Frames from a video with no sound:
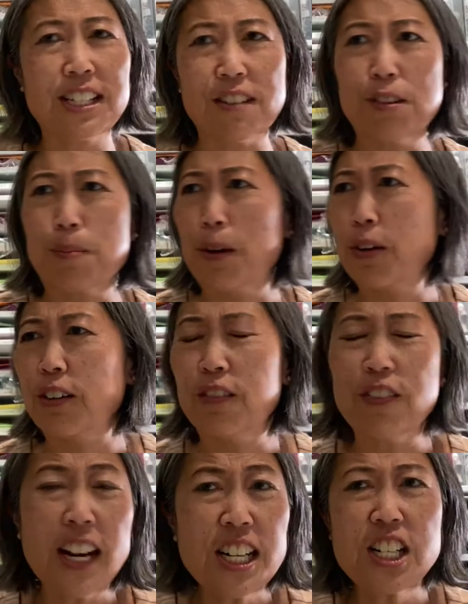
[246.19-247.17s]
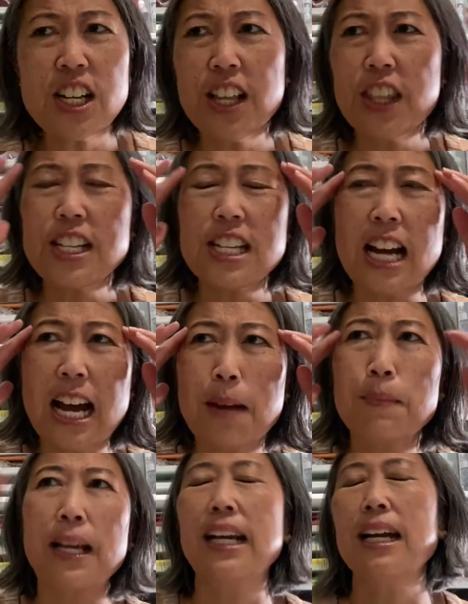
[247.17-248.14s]
For five weeks, you've spoken
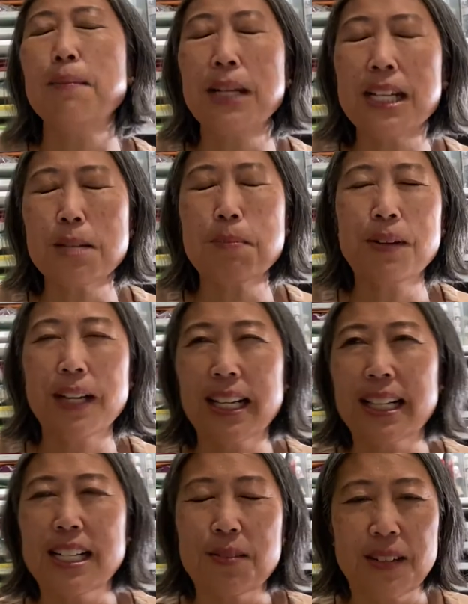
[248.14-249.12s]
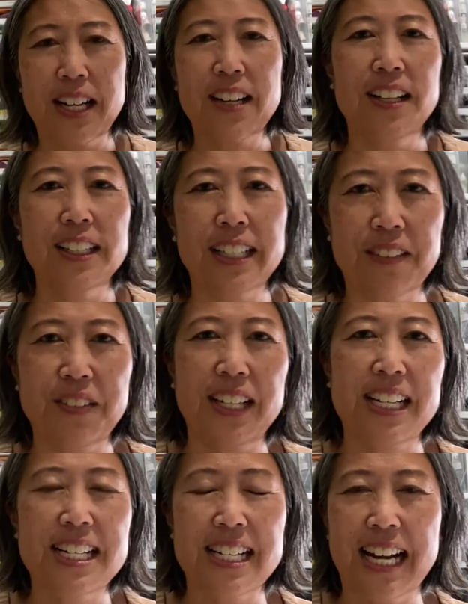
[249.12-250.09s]
French all the time. Like, I mean, I spoke English when
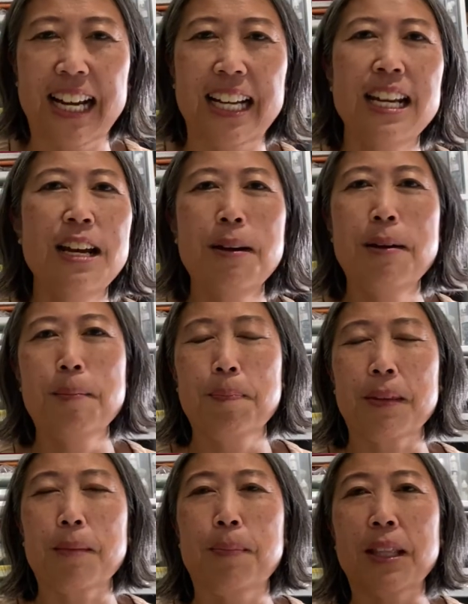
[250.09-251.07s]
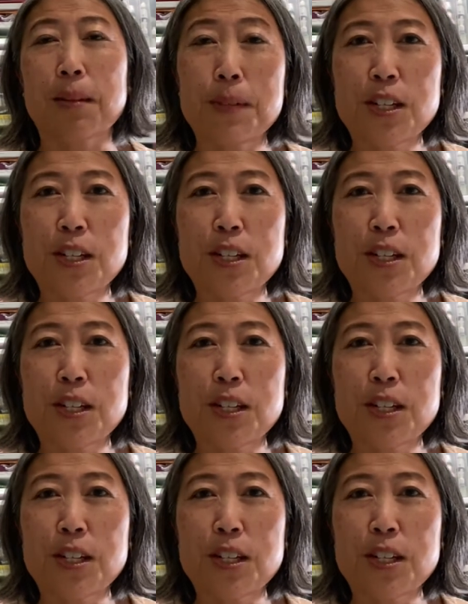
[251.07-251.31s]
I called Kevin each night,